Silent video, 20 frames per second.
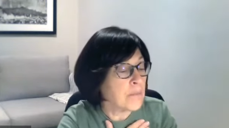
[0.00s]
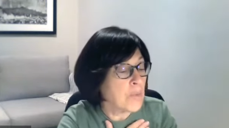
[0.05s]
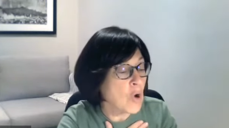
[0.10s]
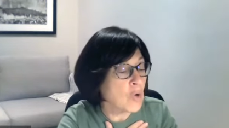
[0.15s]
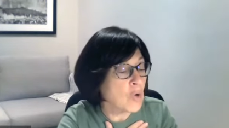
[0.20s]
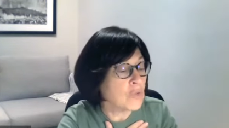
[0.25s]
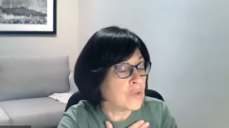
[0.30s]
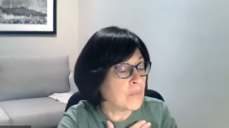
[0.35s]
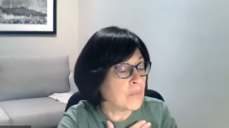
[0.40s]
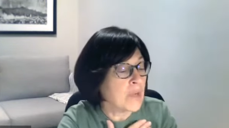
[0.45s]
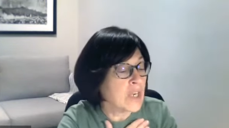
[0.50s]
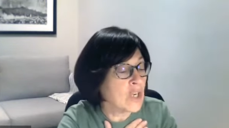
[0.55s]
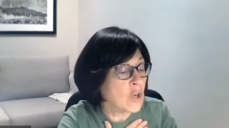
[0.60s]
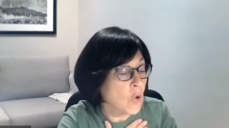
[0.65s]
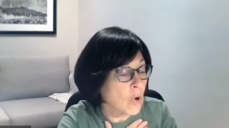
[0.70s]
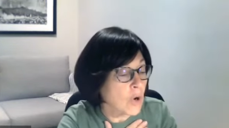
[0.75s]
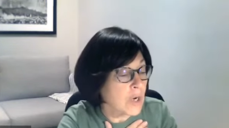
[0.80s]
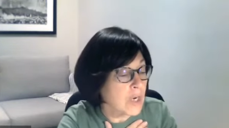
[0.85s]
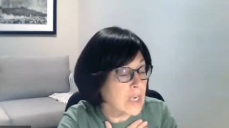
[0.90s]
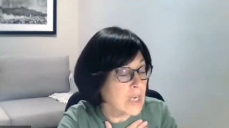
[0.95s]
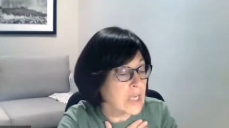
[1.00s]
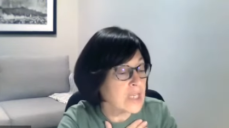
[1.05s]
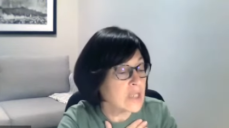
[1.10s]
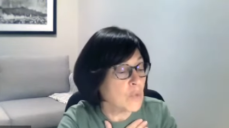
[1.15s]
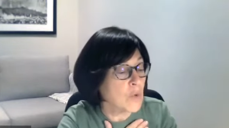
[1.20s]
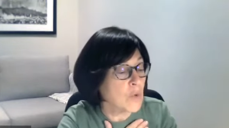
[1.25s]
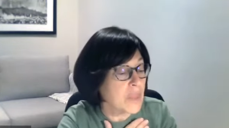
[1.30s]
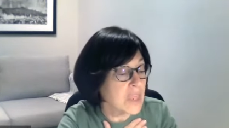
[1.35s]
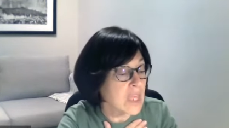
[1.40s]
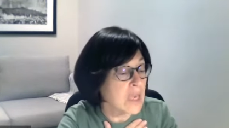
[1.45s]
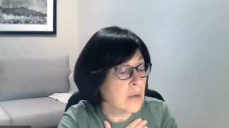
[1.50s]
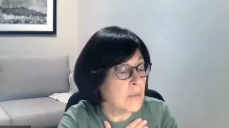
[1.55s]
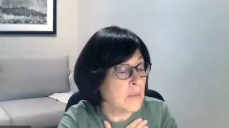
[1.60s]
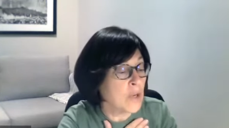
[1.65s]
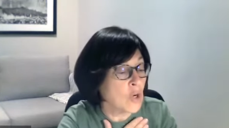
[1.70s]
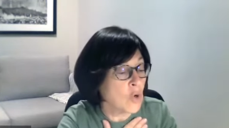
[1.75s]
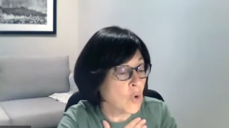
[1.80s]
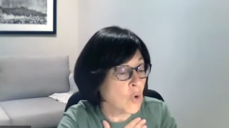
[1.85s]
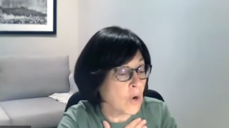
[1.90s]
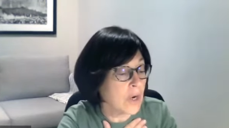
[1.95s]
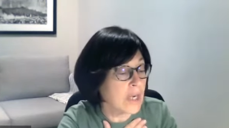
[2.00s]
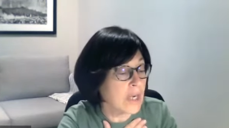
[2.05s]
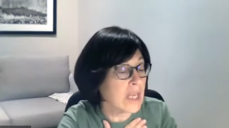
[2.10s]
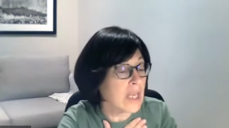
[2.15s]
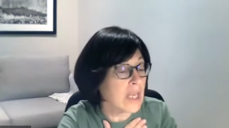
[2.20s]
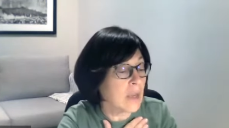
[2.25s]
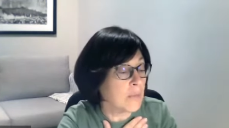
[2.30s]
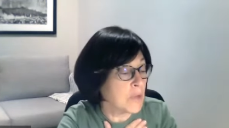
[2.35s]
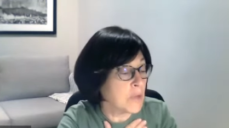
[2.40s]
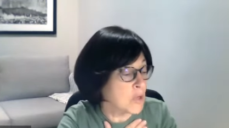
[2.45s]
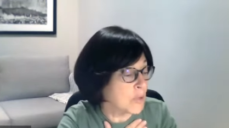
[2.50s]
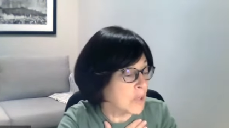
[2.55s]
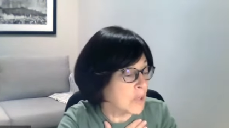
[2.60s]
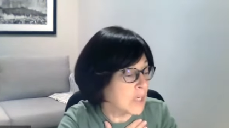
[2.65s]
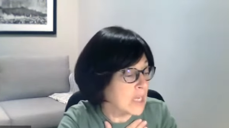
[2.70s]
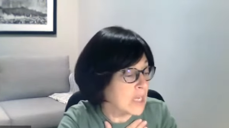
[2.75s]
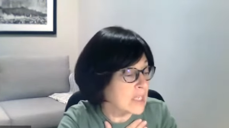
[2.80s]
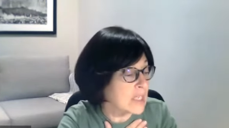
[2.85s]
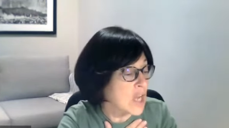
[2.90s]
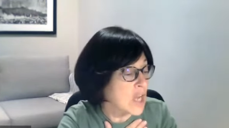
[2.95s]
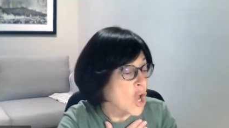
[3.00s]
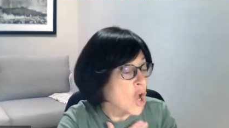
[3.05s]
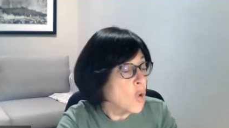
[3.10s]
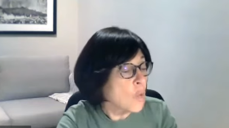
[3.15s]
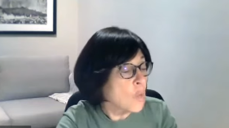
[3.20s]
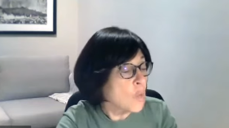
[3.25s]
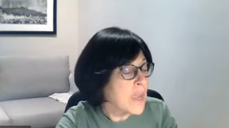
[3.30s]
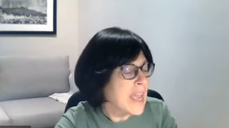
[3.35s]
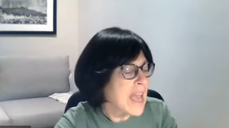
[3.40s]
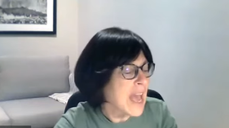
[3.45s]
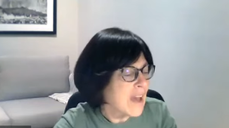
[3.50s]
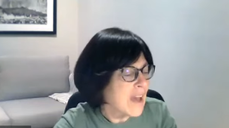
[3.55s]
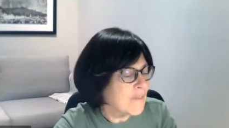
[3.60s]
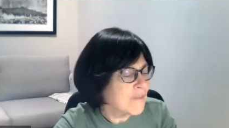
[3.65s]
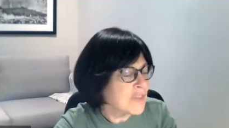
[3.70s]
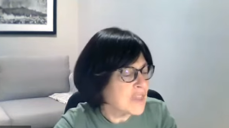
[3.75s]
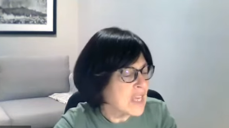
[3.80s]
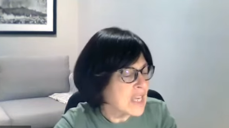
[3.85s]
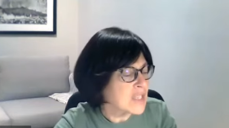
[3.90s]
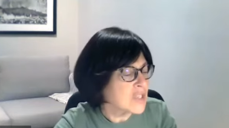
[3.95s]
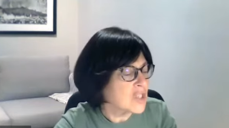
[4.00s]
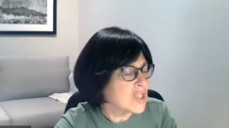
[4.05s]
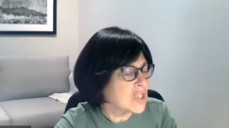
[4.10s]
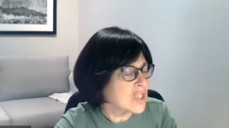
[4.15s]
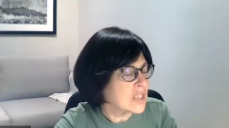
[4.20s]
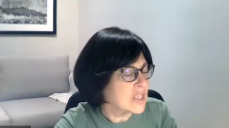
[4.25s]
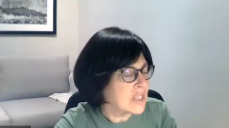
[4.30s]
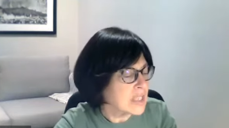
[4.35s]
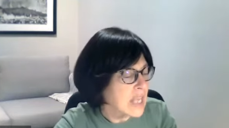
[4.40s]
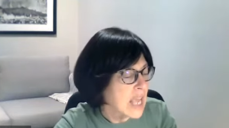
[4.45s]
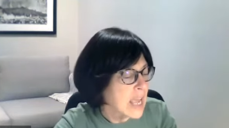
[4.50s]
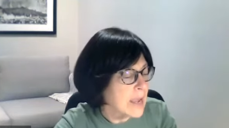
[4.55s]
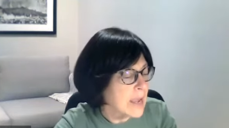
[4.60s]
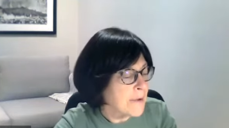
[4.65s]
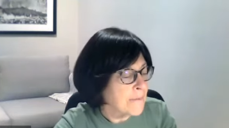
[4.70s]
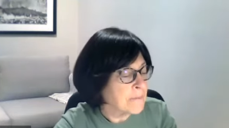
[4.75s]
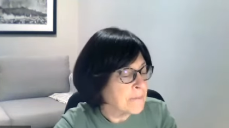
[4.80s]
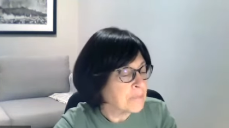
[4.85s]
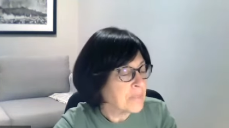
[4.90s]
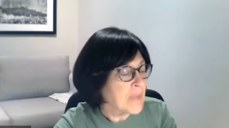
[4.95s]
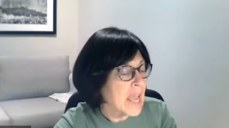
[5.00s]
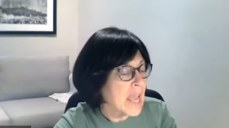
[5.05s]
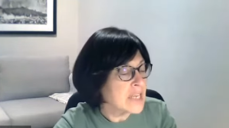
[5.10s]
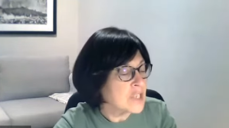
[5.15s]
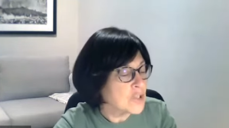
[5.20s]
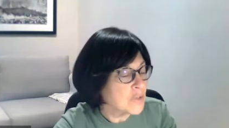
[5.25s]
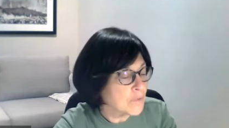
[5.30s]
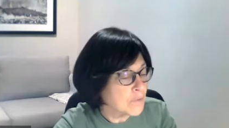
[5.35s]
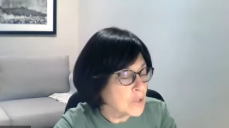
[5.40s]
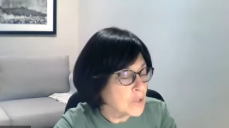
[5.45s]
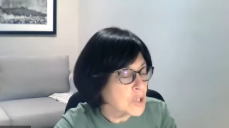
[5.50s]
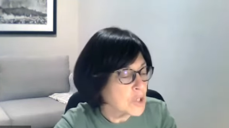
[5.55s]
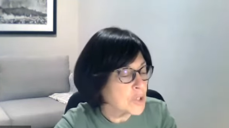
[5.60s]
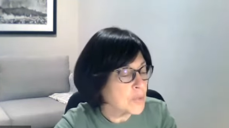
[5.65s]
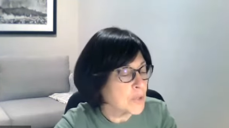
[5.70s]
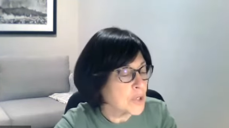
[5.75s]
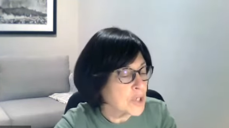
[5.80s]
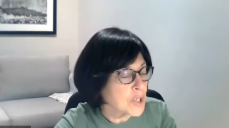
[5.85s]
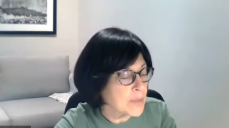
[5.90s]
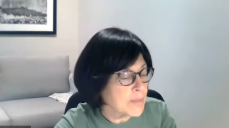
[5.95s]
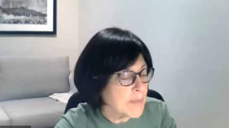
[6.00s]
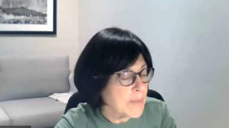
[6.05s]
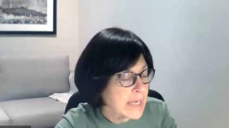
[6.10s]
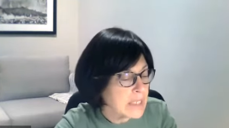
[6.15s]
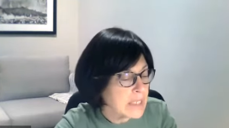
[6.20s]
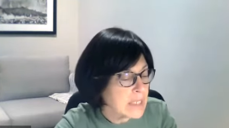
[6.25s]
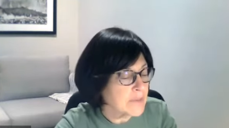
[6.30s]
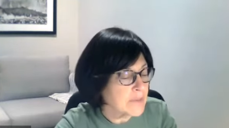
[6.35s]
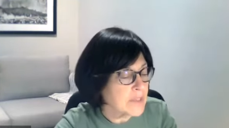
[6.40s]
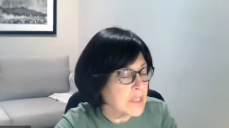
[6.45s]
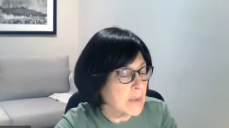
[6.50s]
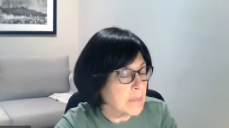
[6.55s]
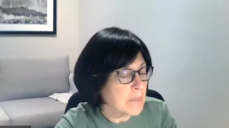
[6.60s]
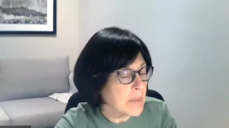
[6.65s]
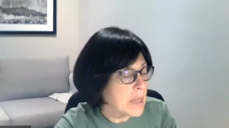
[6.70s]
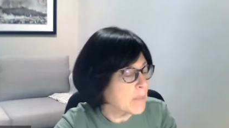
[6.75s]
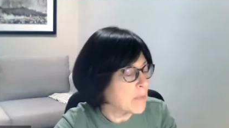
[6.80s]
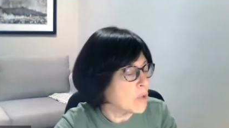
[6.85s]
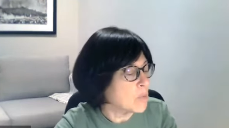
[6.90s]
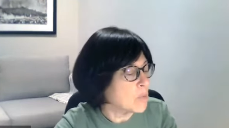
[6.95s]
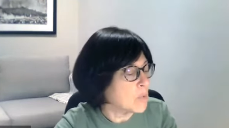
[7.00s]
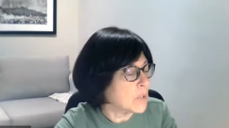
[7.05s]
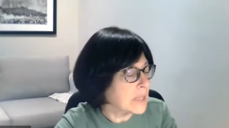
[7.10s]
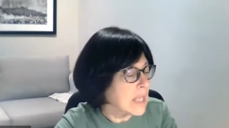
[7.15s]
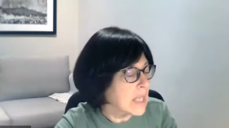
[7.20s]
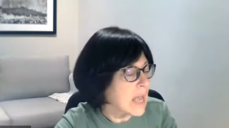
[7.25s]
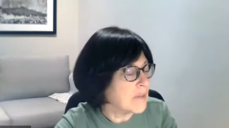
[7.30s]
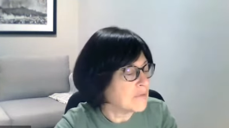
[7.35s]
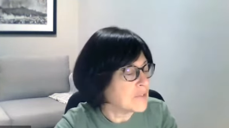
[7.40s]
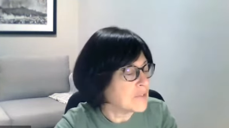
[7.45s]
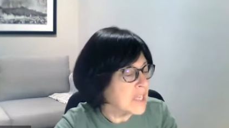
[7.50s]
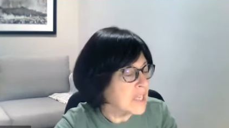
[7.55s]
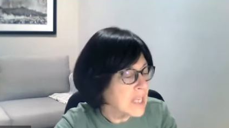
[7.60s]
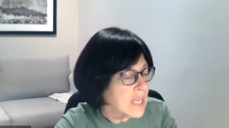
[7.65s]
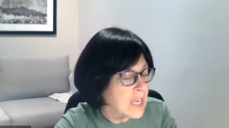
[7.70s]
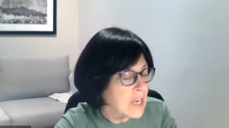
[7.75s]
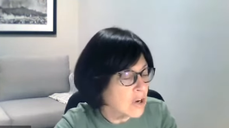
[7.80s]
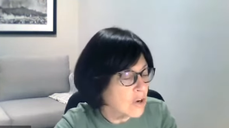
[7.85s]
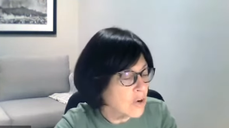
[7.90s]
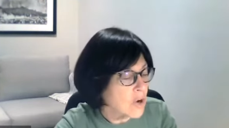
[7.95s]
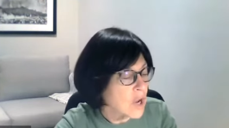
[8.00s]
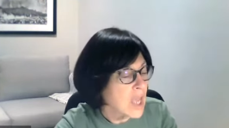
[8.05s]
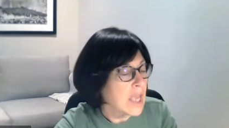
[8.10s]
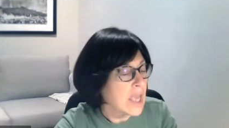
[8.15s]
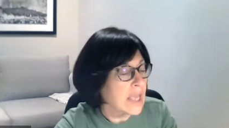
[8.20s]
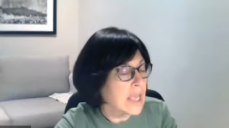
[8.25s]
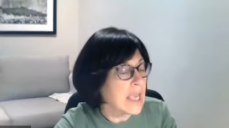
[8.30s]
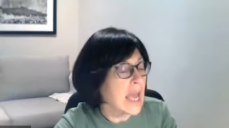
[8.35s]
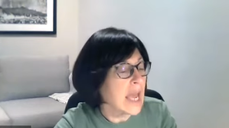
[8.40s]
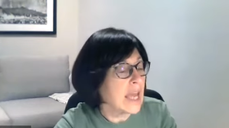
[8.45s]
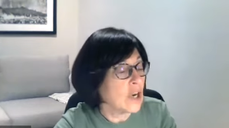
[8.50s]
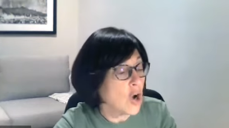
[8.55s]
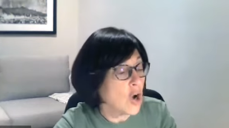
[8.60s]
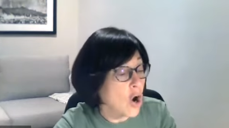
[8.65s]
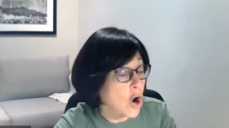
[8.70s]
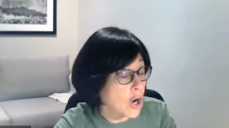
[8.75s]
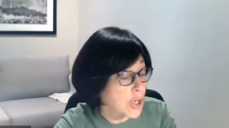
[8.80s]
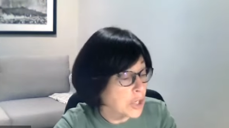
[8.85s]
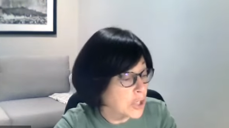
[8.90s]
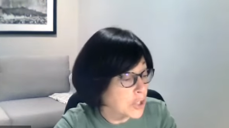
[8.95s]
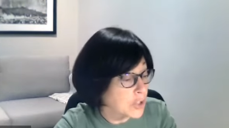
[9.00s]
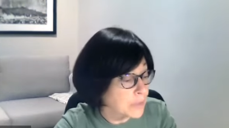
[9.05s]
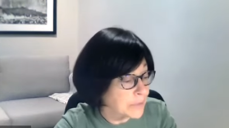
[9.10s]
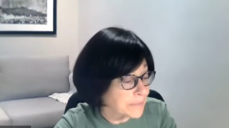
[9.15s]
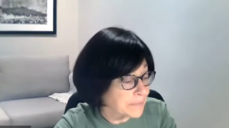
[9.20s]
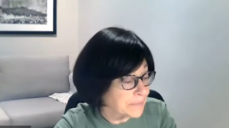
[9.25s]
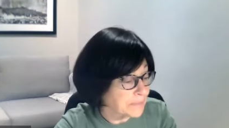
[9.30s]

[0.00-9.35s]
both minorities within minority communities. We have things to say and diverse perspectives that people would love to hear, he had argued.